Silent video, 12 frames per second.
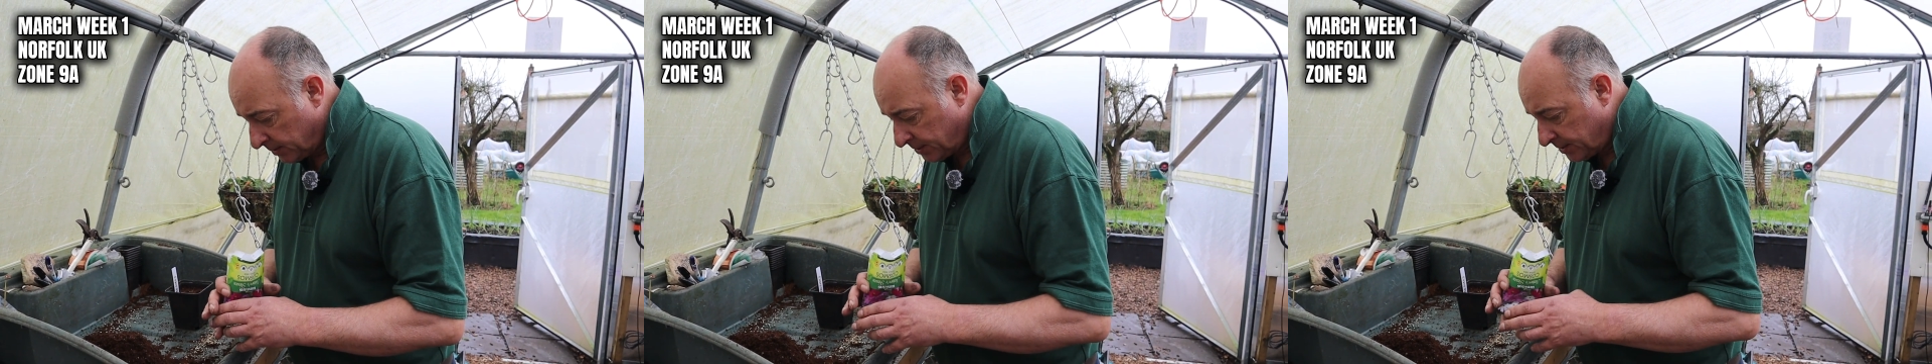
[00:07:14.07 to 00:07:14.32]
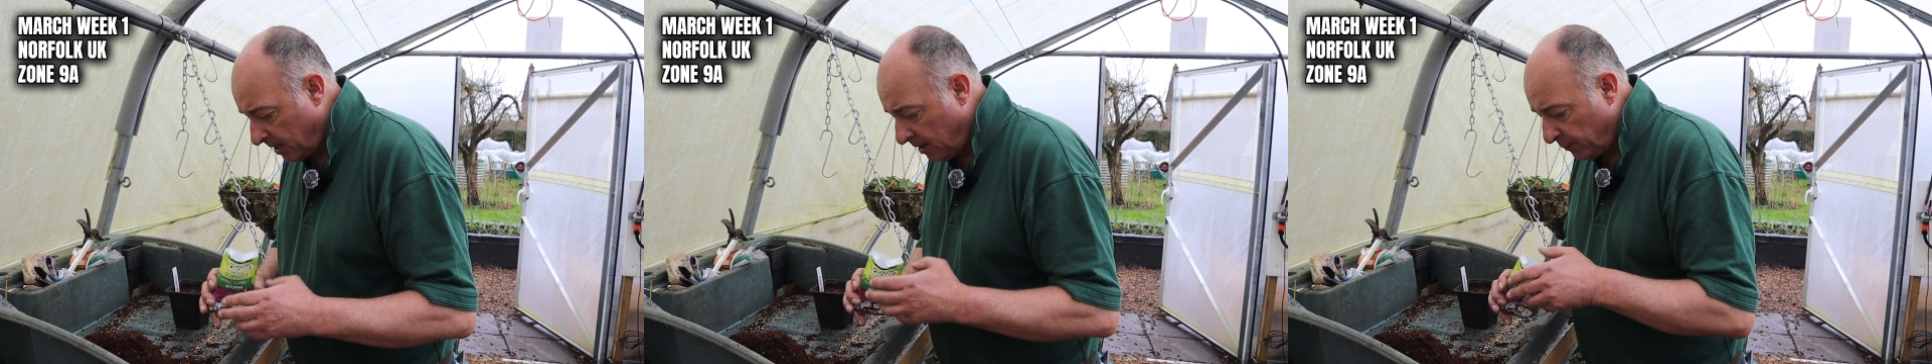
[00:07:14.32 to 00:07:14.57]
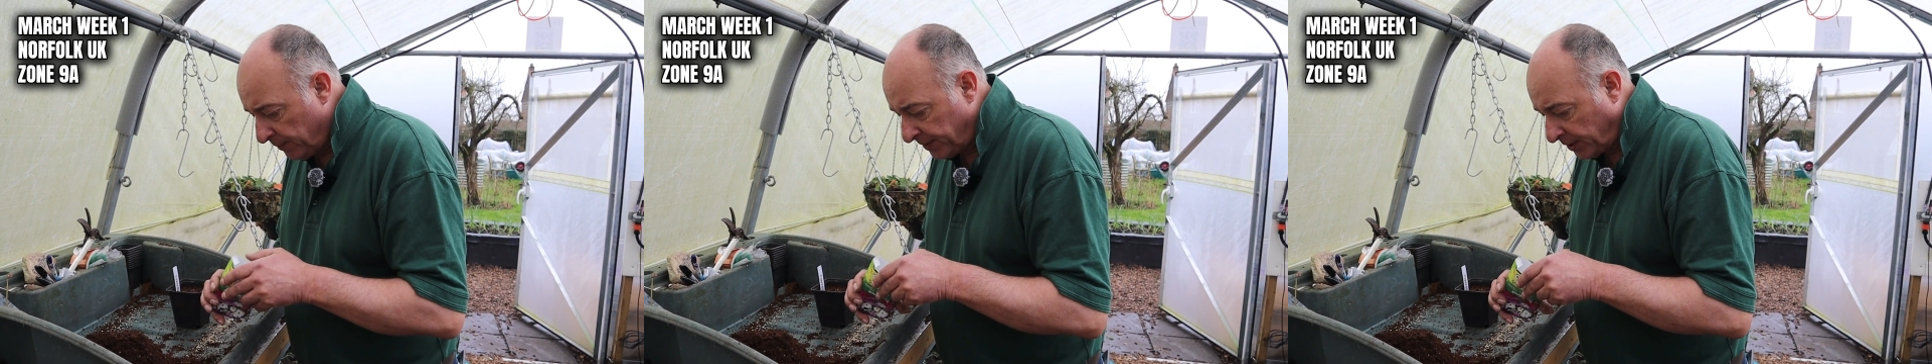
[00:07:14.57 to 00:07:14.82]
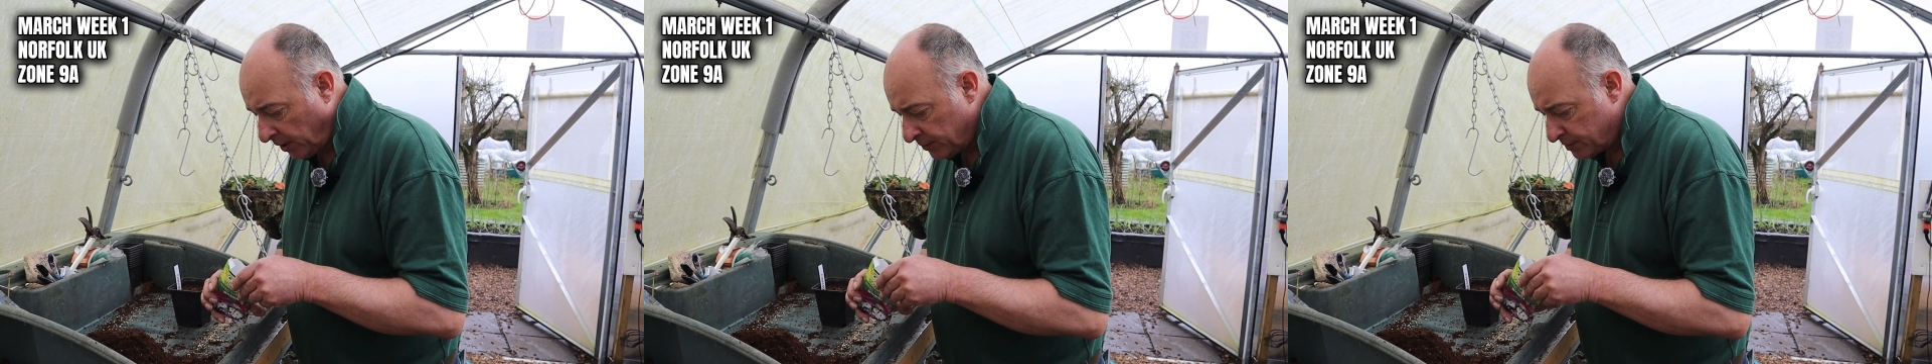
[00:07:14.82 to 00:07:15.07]
going to start with
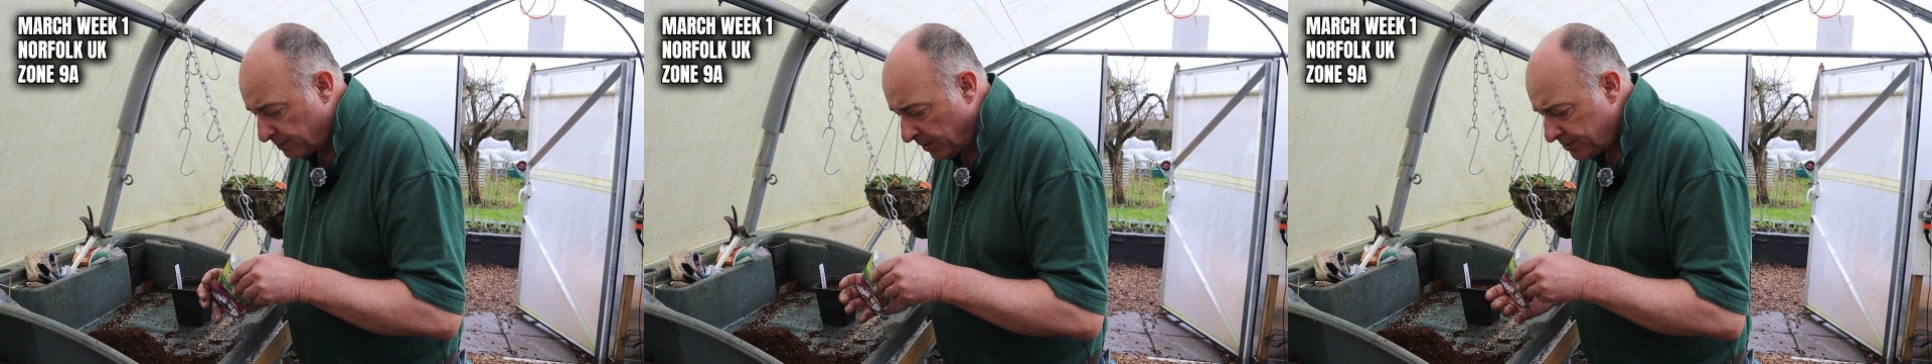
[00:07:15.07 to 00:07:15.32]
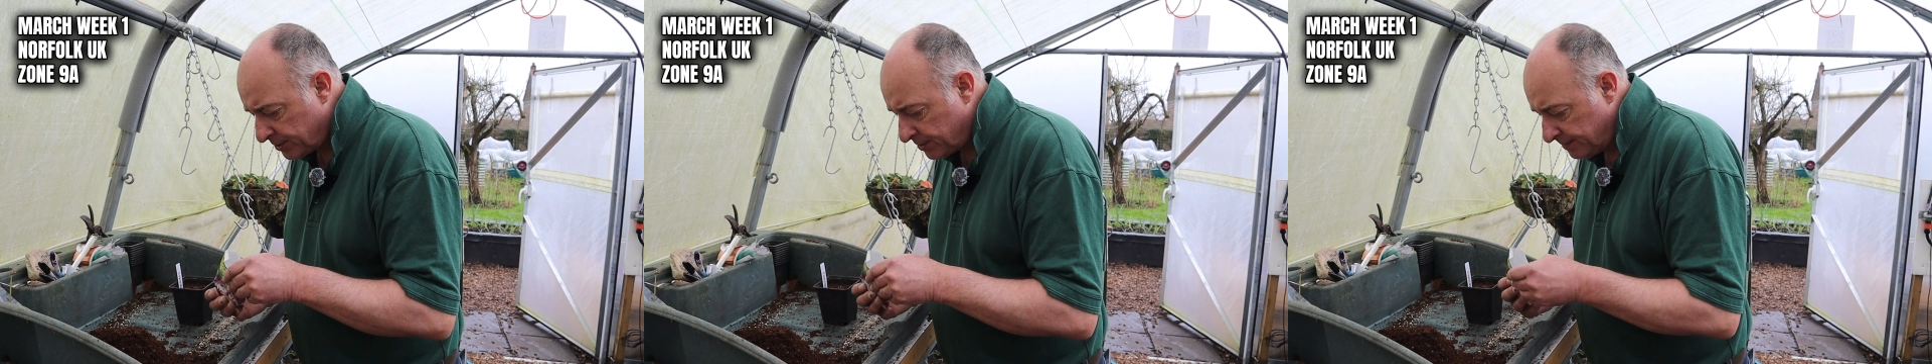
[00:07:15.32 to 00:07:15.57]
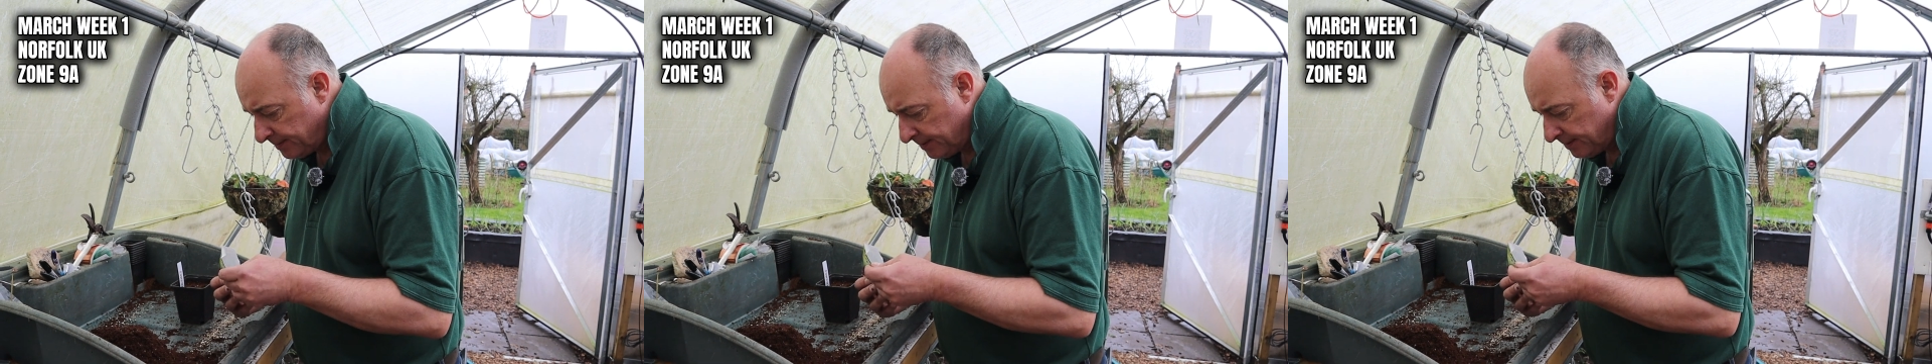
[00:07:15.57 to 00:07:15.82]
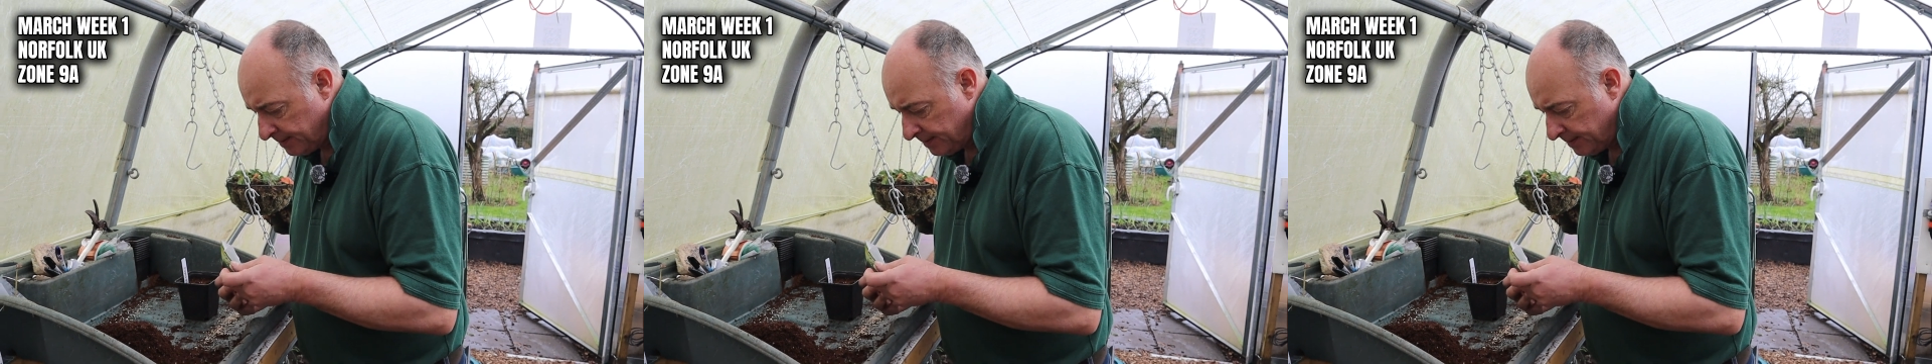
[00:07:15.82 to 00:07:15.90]
the Cosmos.